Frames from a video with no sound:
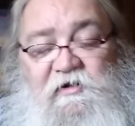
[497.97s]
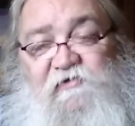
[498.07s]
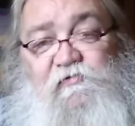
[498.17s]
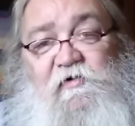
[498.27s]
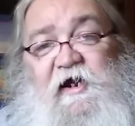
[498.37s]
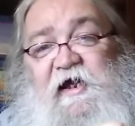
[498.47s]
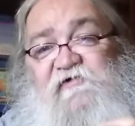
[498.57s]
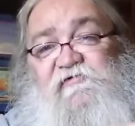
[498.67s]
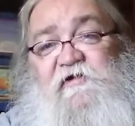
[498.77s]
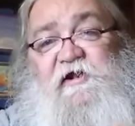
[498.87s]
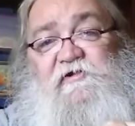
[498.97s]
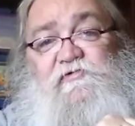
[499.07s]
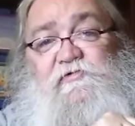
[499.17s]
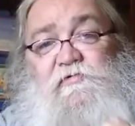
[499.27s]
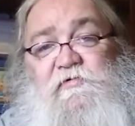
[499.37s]
It's where I actually like
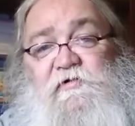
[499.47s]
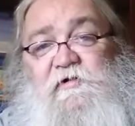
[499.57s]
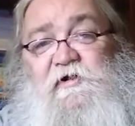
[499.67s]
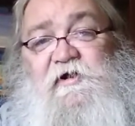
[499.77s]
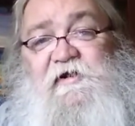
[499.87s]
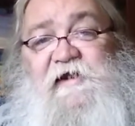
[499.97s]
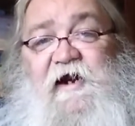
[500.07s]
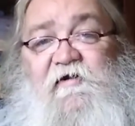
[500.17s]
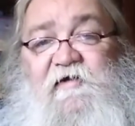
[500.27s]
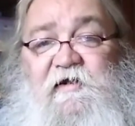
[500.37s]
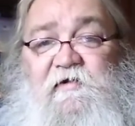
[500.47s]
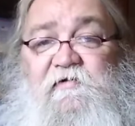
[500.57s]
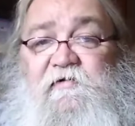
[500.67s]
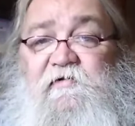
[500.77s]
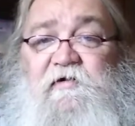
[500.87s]
to carry it,
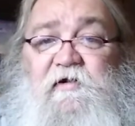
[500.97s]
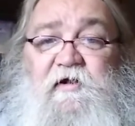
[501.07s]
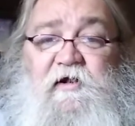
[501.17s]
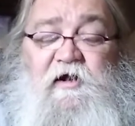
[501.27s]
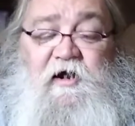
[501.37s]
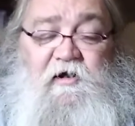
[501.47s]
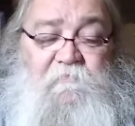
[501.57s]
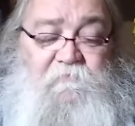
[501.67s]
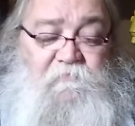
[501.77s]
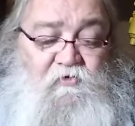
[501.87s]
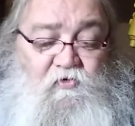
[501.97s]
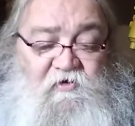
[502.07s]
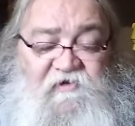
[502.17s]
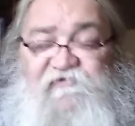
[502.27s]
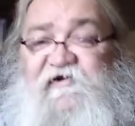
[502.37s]
um, or
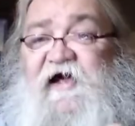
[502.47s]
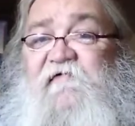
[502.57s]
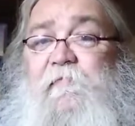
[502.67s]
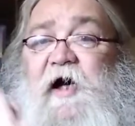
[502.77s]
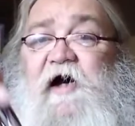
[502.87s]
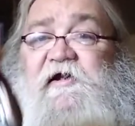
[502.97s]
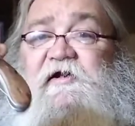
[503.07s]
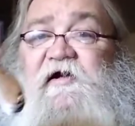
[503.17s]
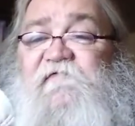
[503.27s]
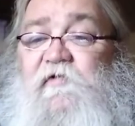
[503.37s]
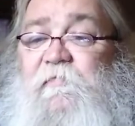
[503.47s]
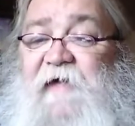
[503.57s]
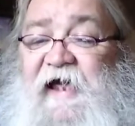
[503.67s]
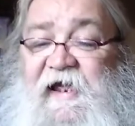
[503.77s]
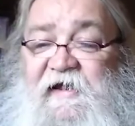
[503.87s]
inside of a pocket of your
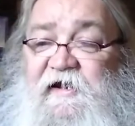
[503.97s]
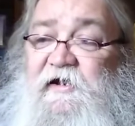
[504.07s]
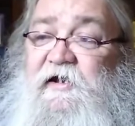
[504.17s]
bag.